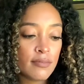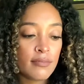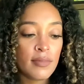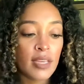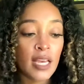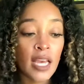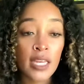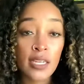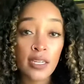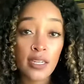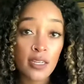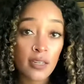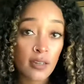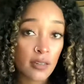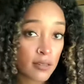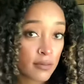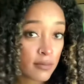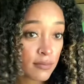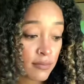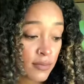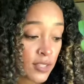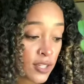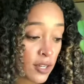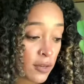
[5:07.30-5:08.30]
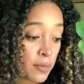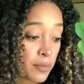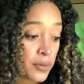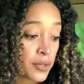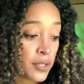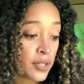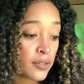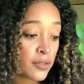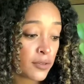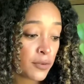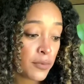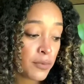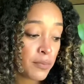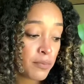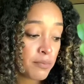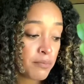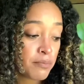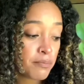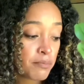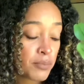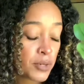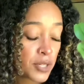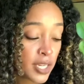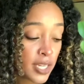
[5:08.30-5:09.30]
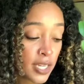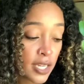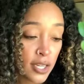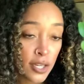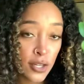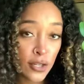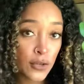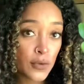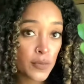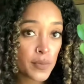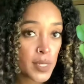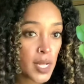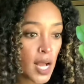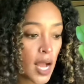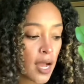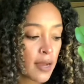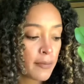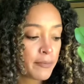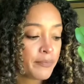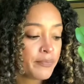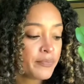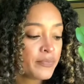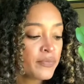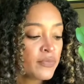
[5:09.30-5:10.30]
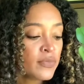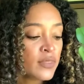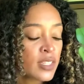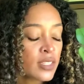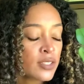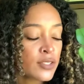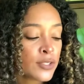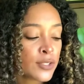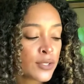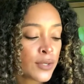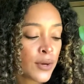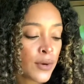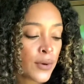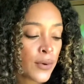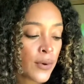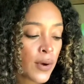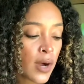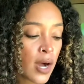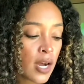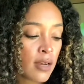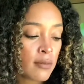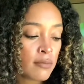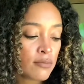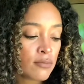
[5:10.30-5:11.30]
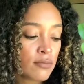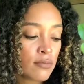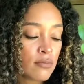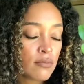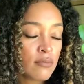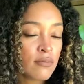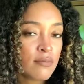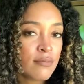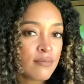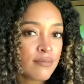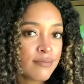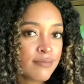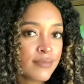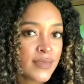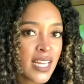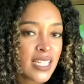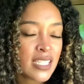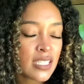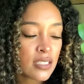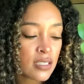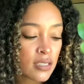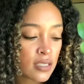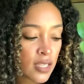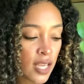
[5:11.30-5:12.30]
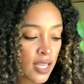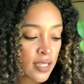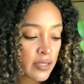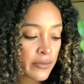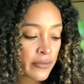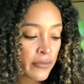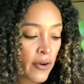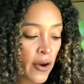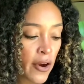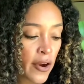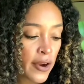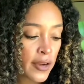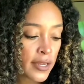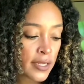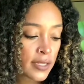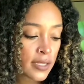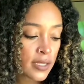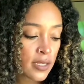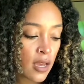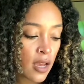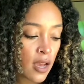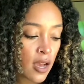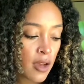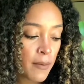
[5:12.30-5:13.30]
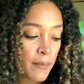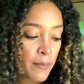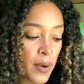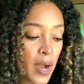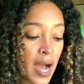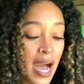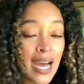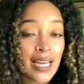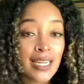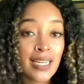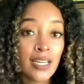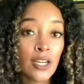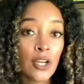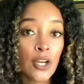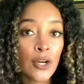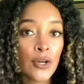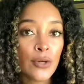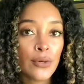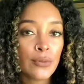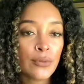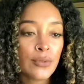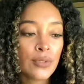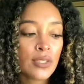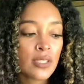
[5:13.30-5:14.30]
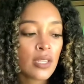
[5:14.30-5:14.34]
need to, you know, put it in a new pot. So that's as far as potting goes.